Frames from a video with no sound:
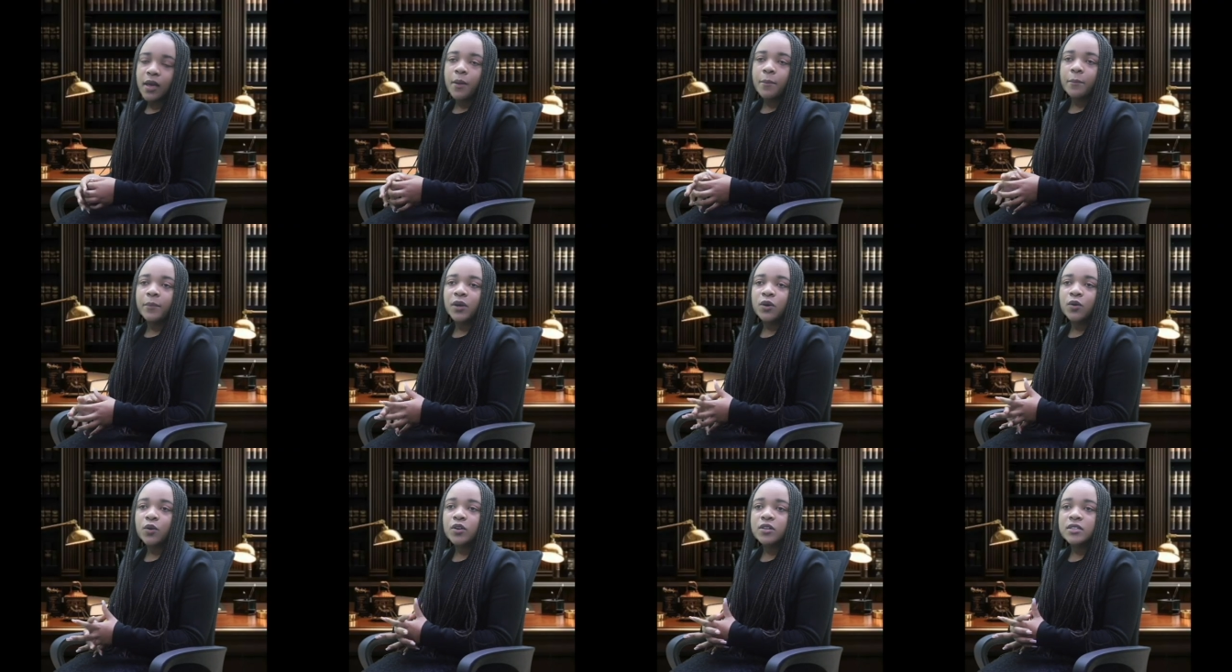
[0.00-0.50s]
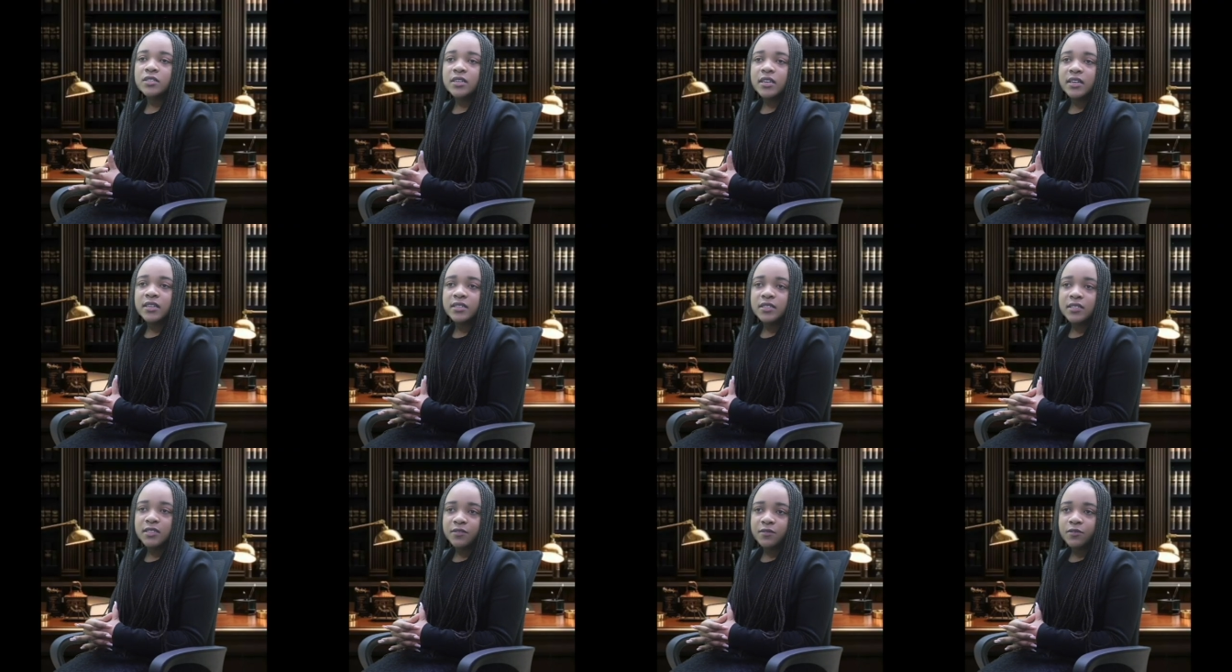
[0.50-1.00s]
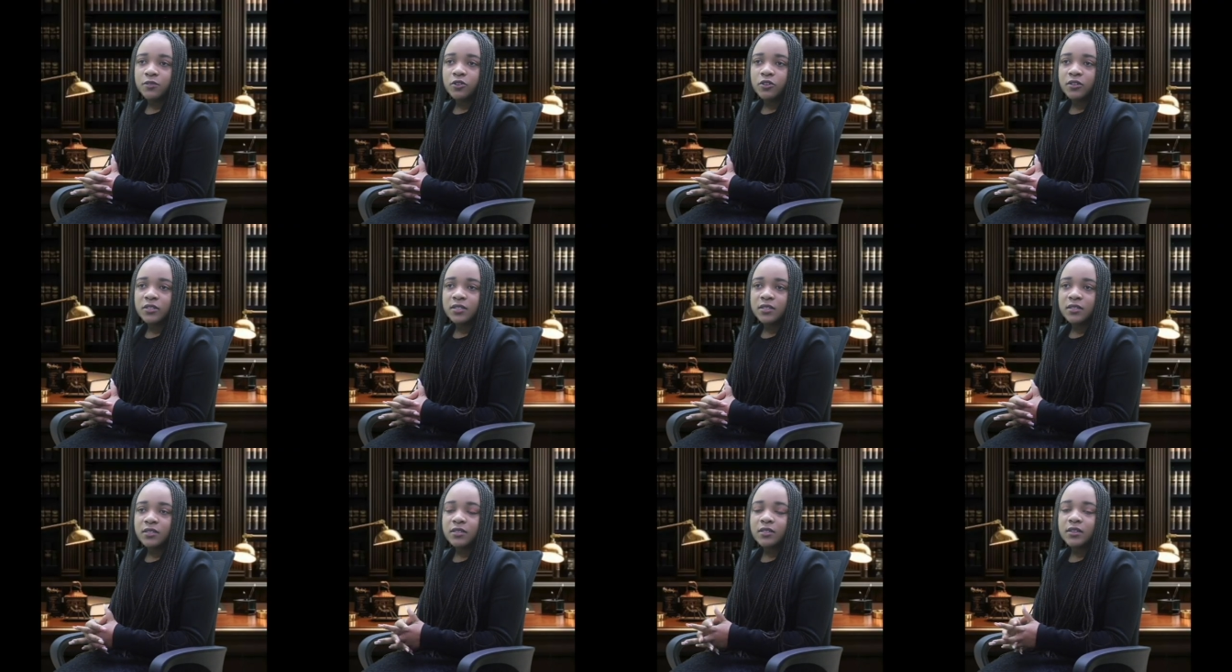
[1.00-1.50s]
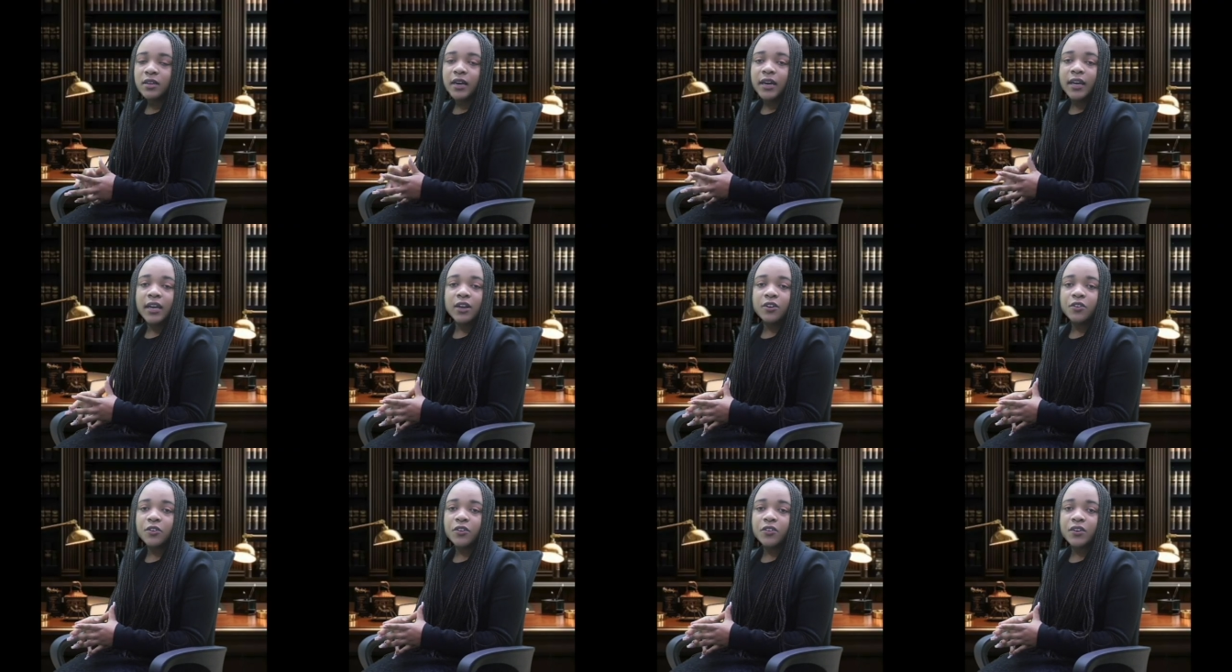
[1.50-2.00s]
Because in divorce,
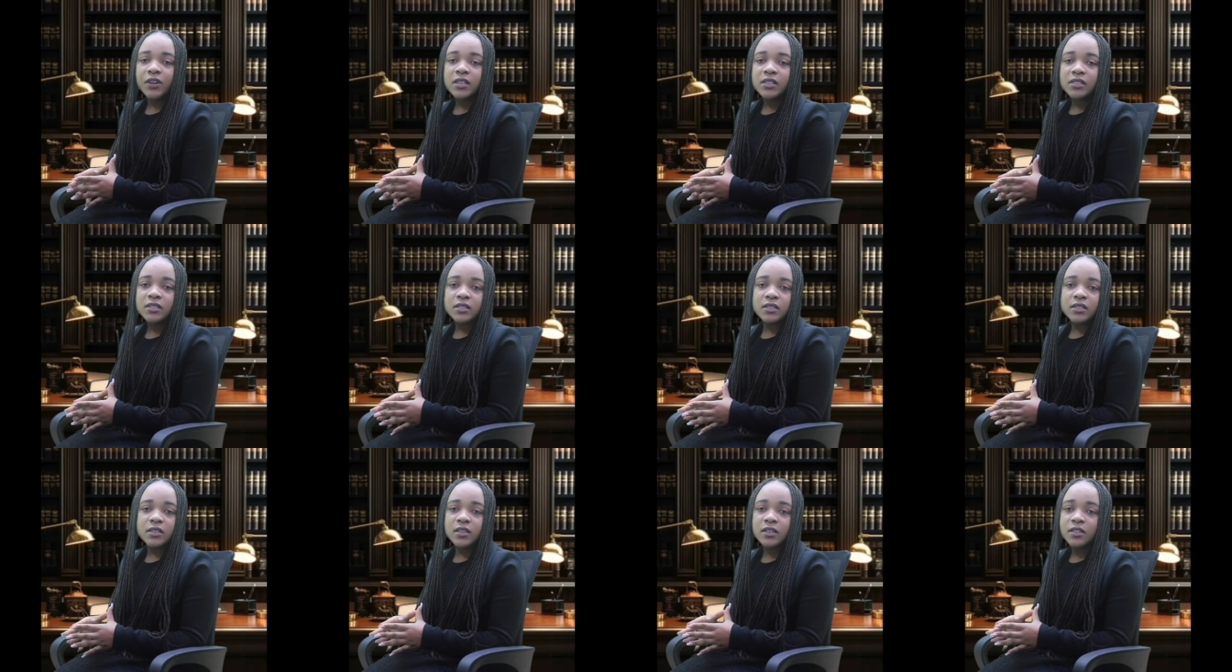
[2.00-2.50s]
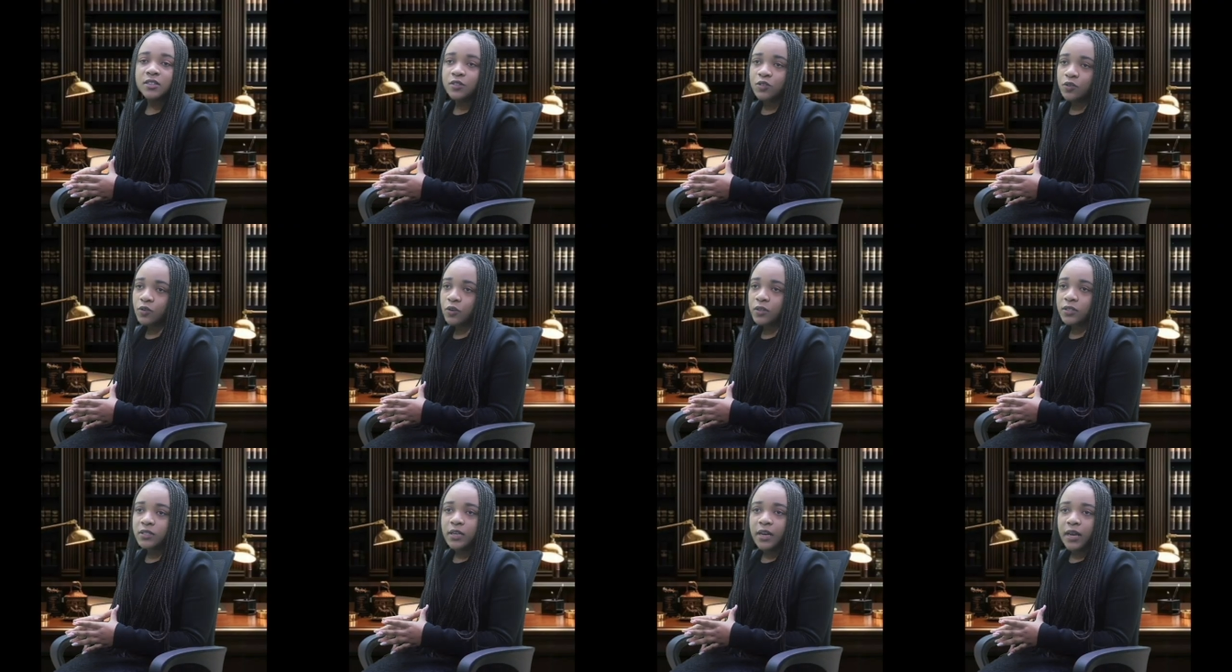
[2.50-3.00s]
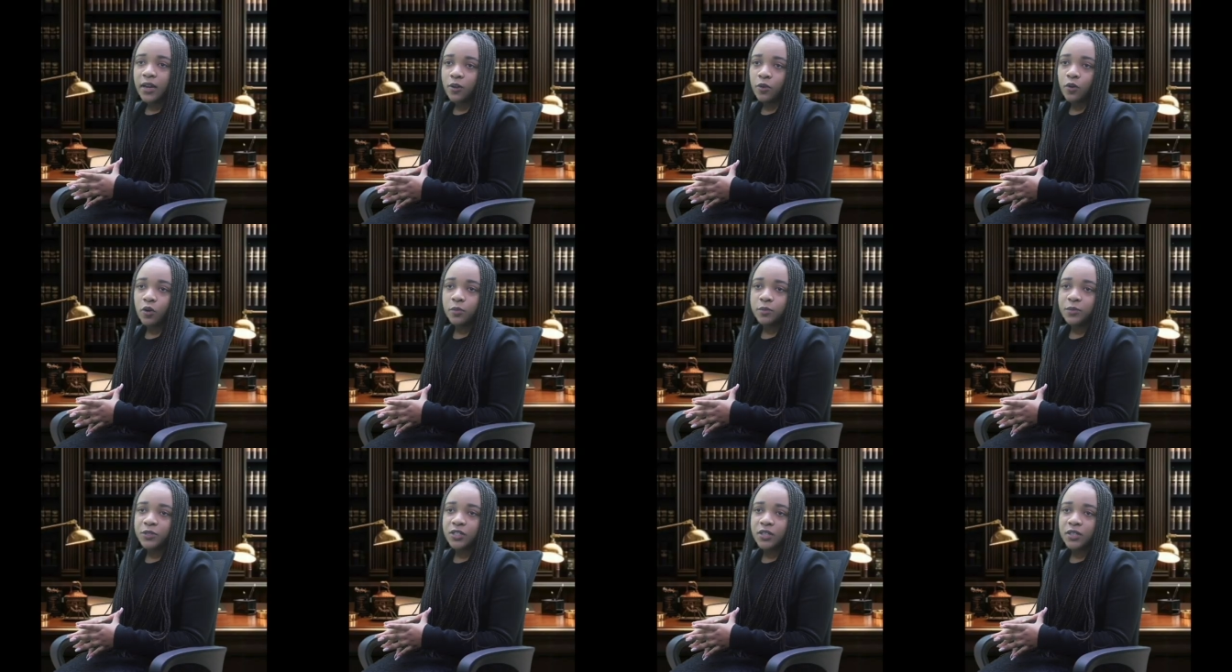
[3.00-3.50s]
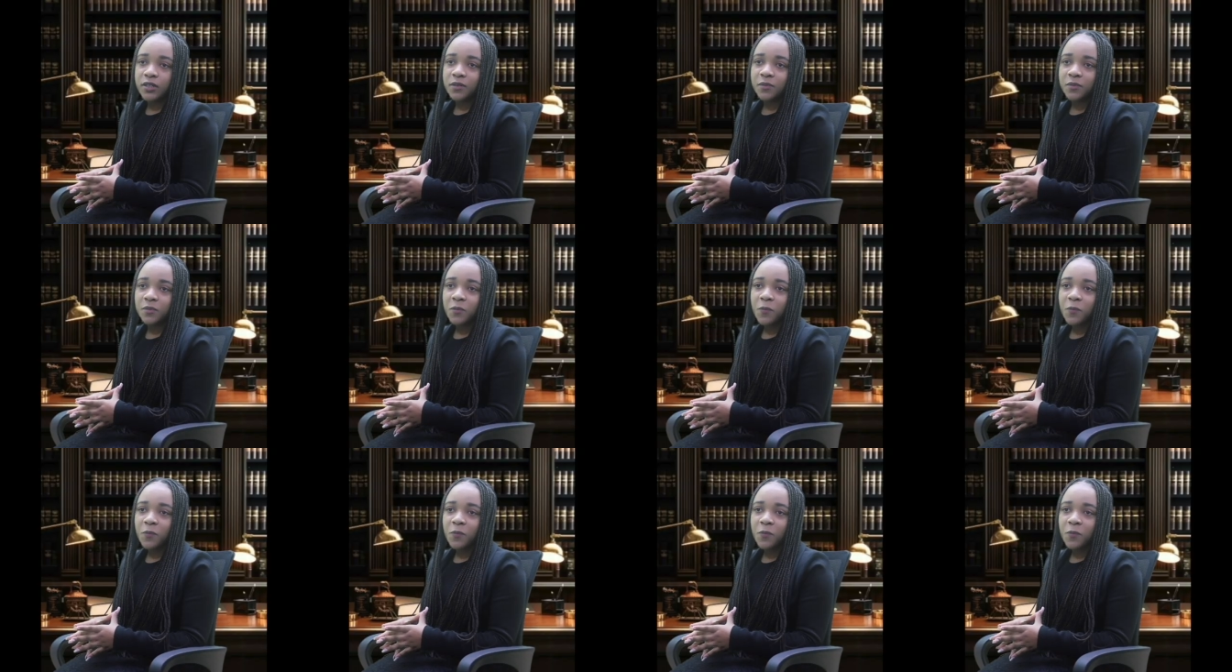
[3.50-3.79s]
ignorance is not an option.